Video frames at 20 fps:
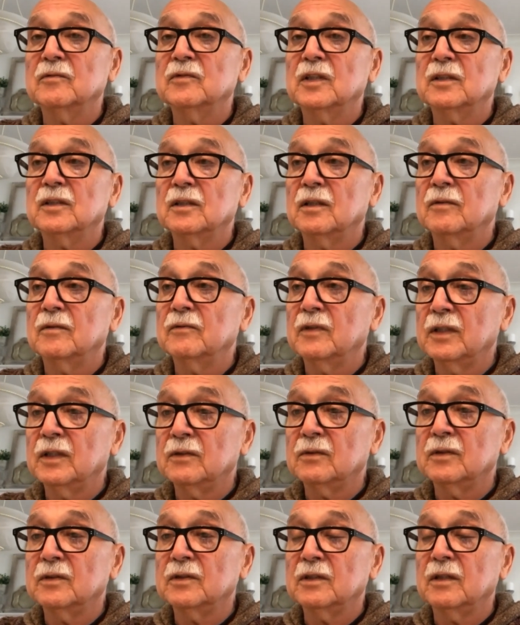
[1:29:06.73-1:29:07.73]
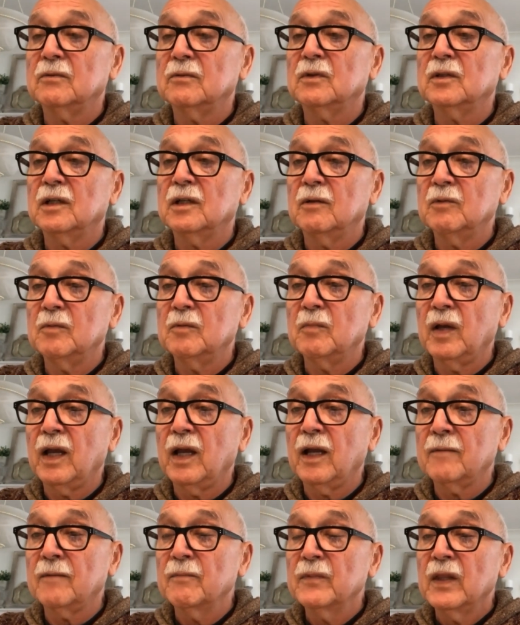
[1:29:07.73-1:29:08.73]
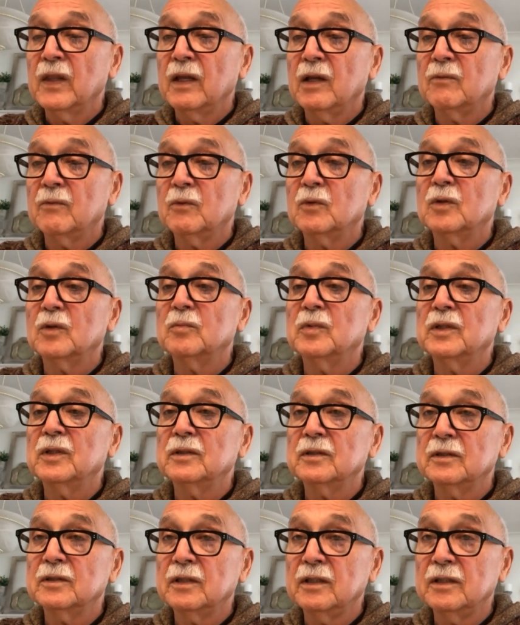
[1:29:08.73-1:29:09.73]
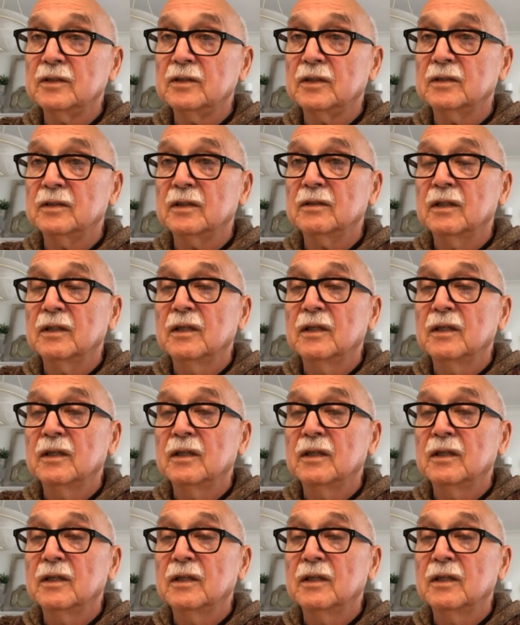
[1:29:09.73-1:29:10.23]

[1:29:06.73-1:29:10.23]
Vietnam veterans that were coming back and were being stationed.